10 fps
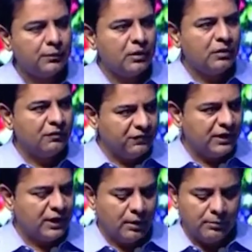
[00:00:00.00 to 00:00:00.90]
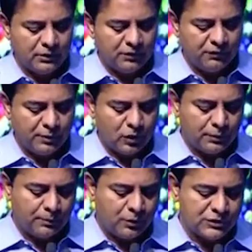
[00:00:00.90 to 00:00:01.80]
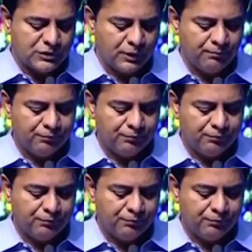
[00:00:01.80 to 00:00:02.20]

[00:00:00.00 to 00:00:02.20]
V-Hub, the Women Entrepreneurs Hub,